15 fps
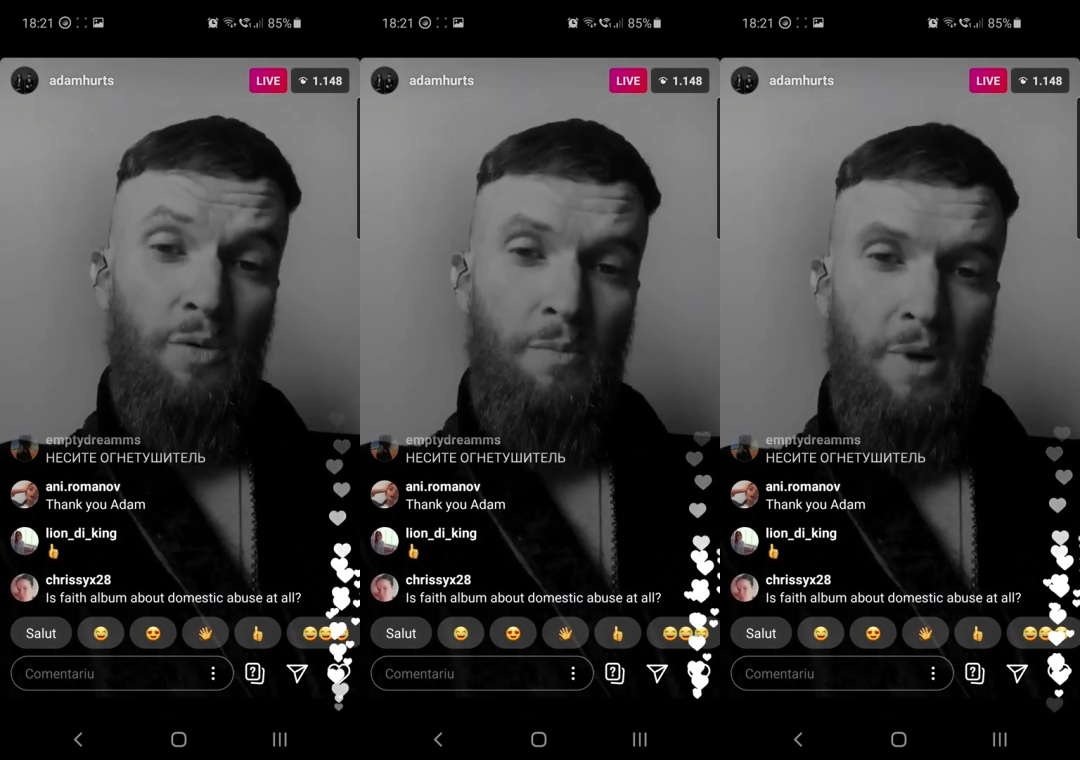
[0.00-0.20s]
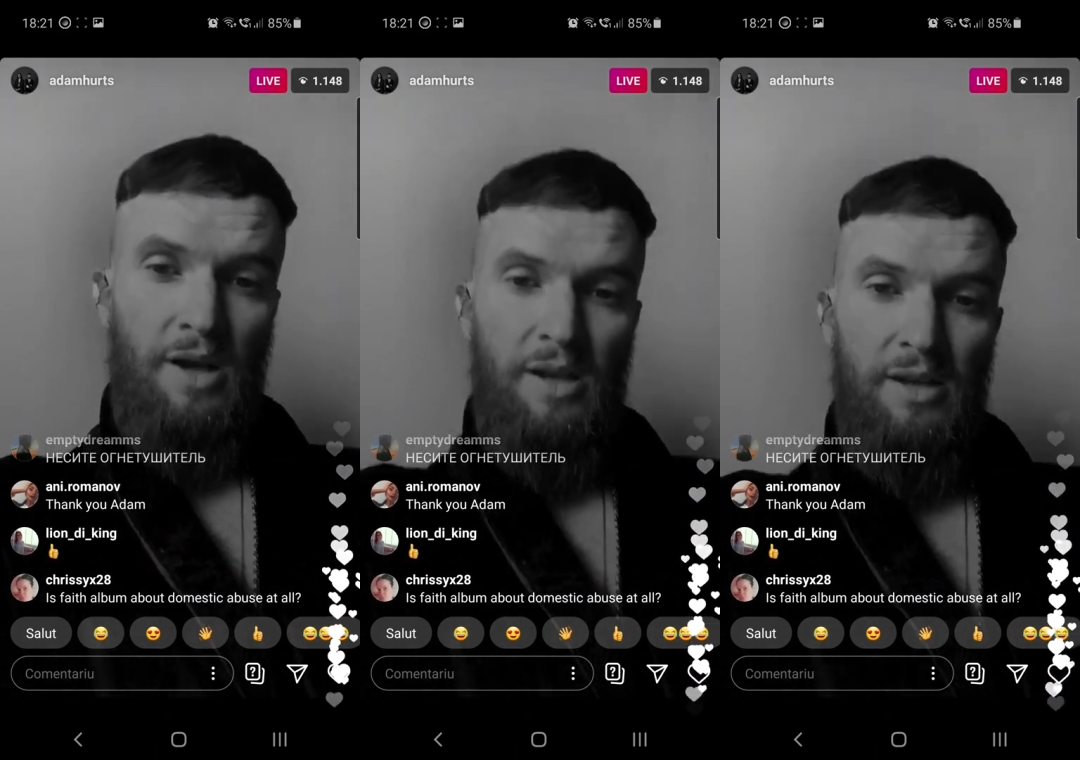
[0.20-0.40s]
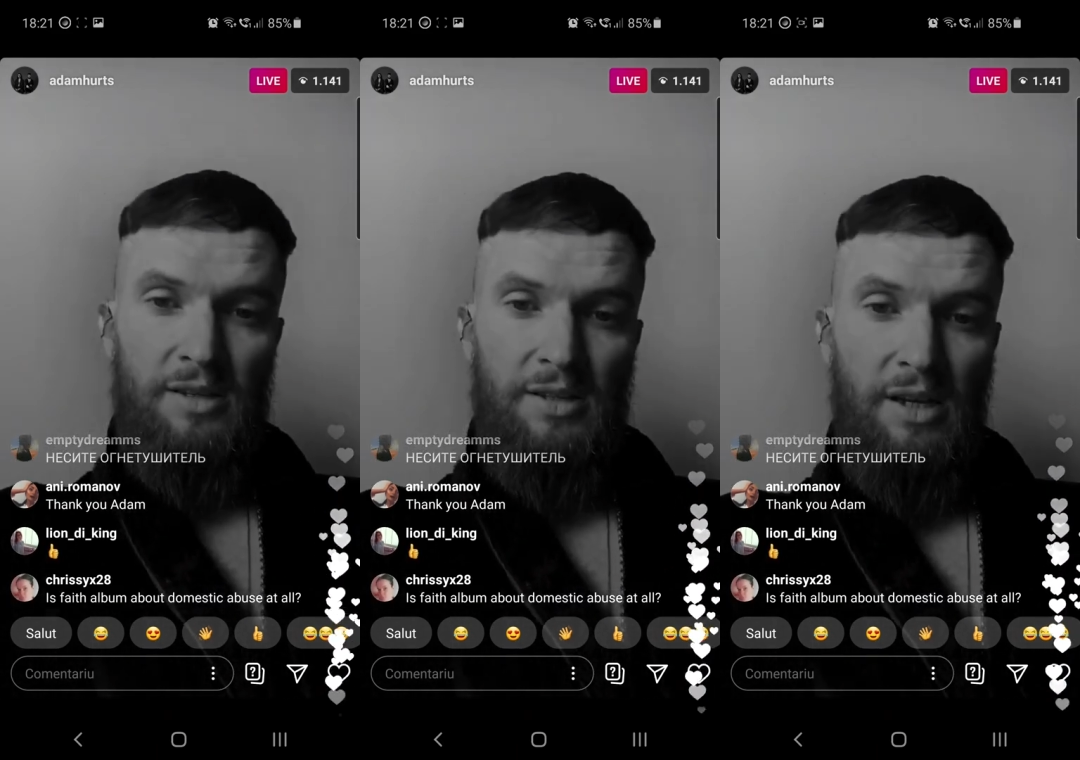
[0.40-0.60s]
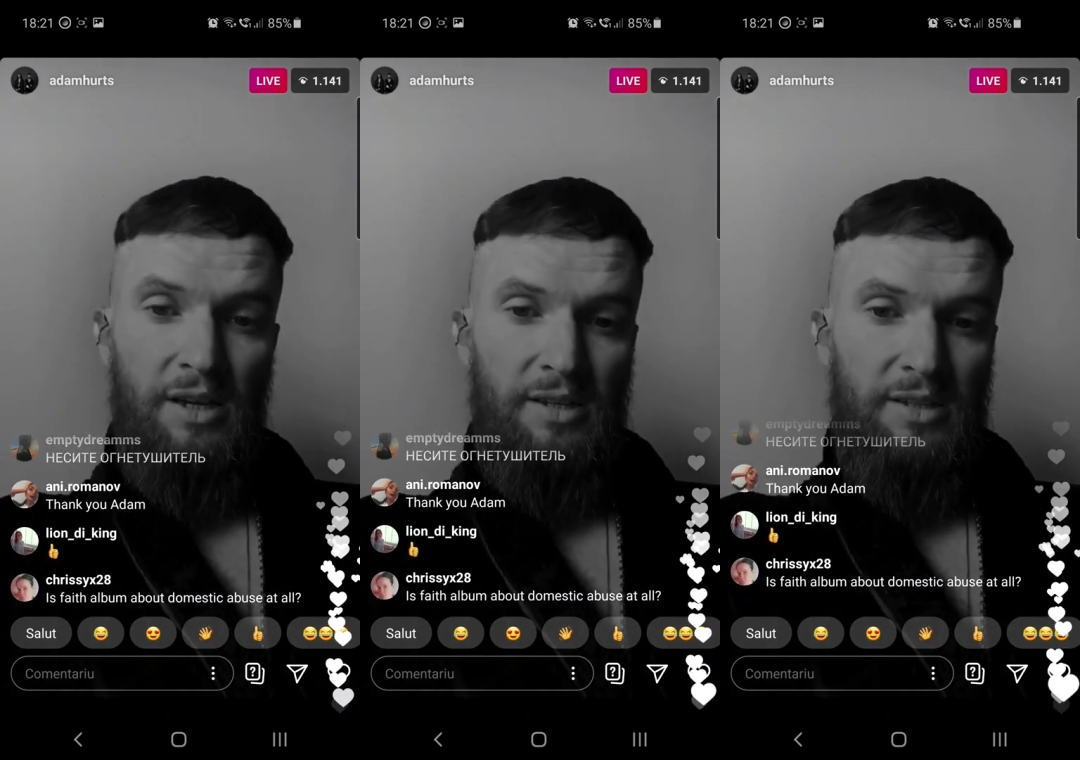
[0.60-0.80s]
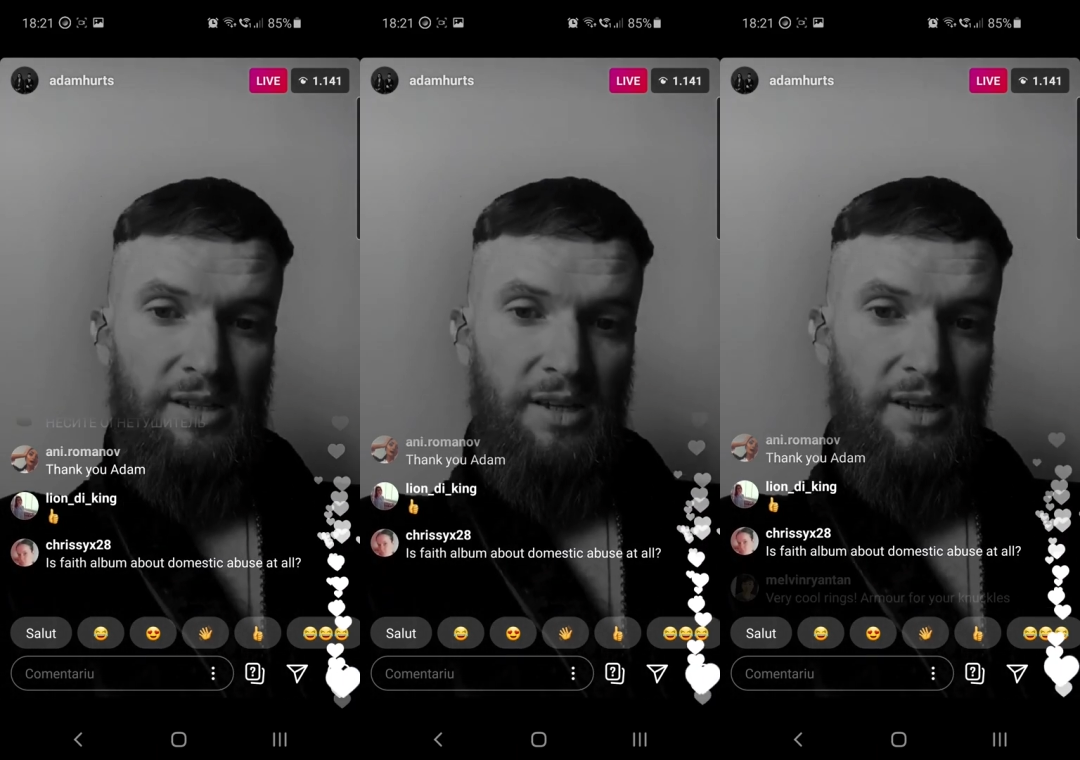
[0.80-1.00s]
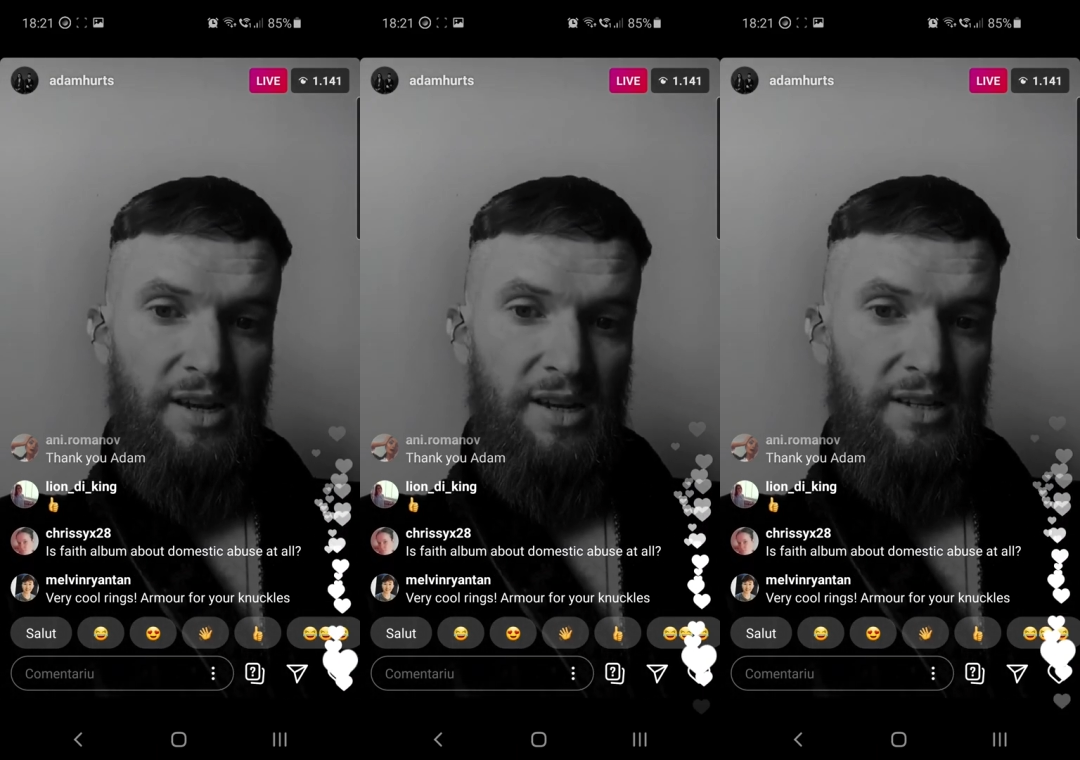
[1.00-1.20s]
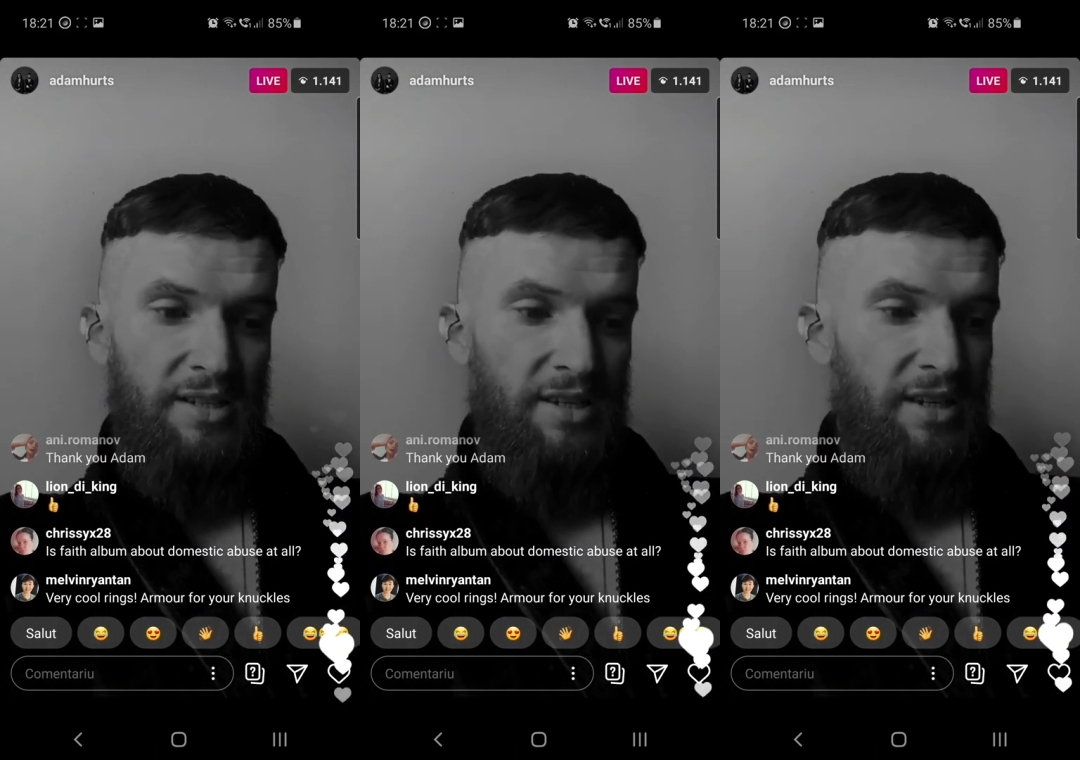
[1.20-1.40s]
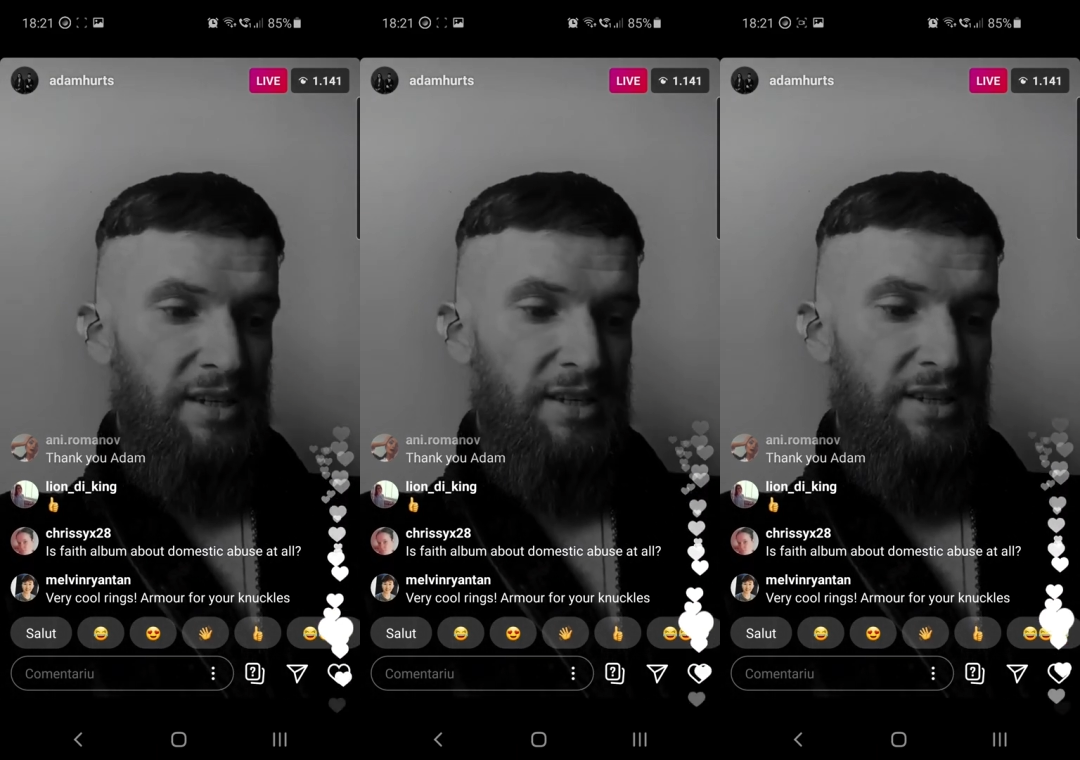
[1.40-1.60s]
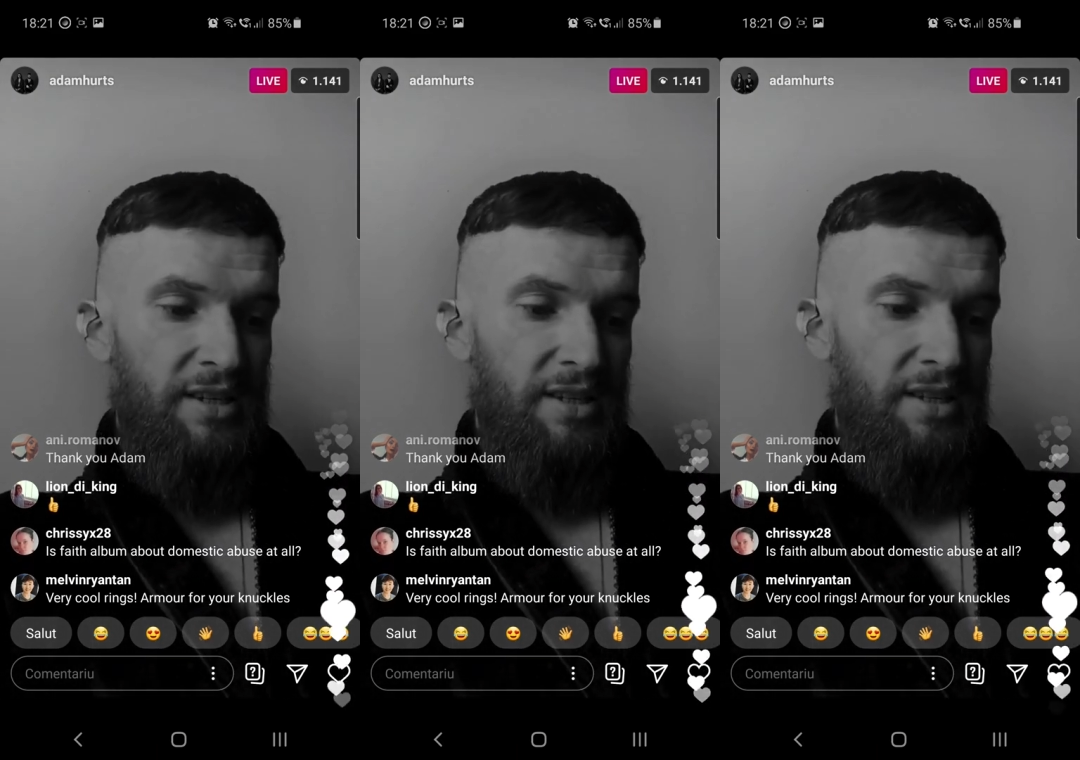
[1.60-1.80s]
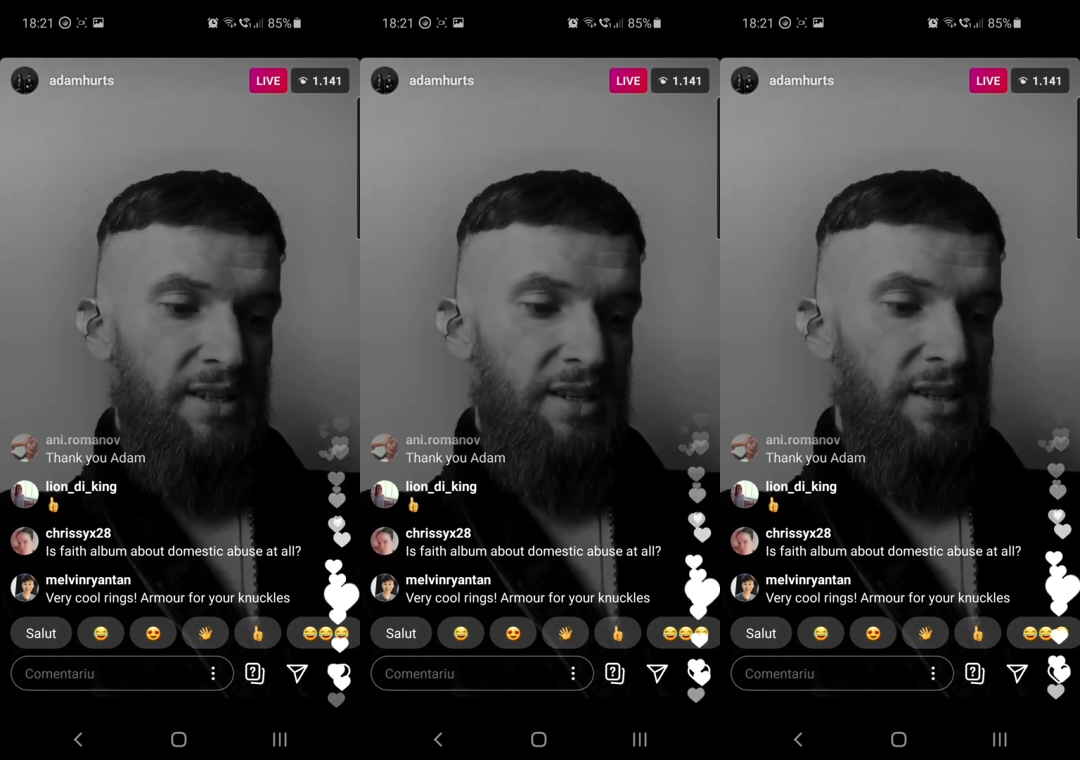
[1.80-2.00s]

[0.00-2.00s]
with my anxiety, and I said,